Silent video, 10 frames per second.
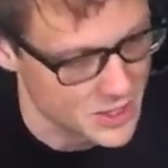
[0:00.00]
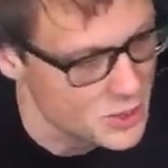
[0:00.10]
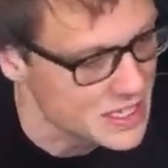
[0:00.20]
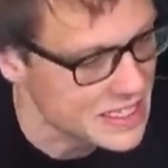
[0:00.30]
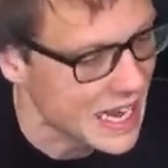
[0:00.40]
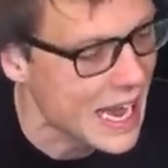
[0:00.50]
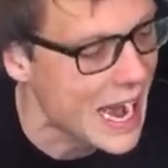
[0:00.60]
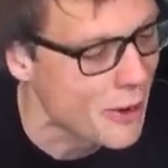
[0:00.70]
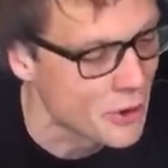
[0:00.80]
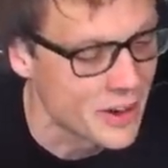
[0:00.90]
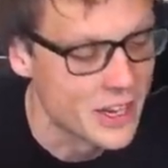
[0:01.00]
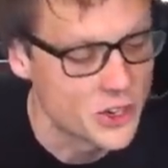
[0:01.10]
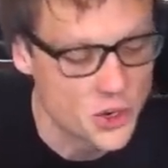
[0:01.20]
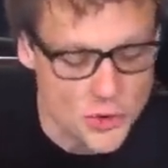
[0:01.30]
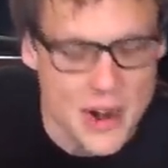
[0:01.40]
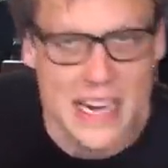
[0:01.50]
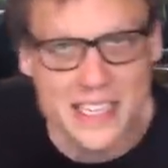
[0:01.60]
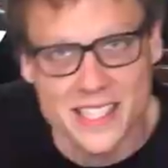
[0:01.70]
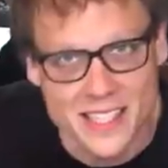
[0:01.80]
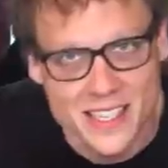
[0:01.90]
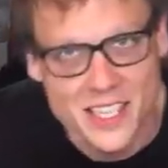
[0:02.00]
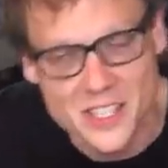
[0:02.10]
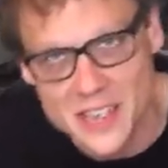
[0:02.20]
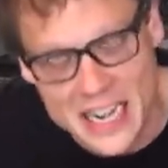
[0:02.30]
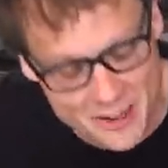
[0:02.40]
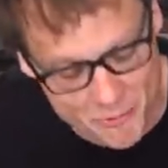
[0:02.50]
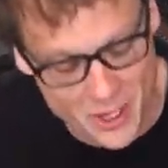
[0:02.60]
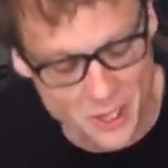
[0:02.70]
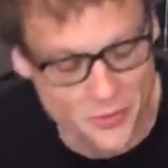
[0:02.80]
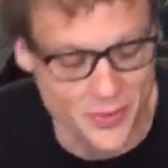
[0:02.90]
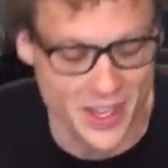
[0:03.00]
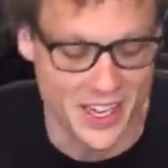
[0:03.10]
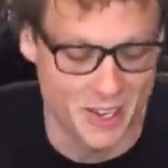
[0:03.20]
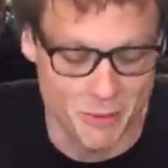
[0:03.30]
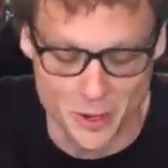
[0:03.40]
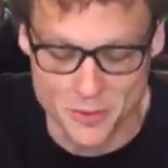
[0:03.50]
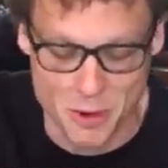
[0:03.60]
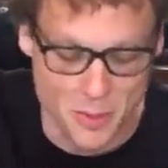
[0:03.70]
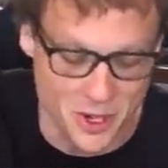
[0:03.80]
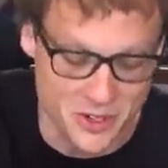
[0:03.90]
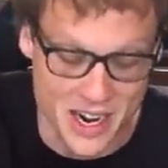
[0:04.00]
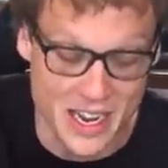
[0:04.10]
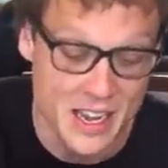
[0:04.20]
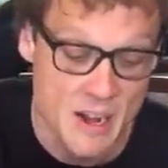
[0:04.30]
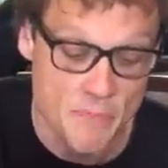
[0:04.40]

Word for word: Who's this clown? Crate. Creighton Rolf, uh, Rolf's robot crate.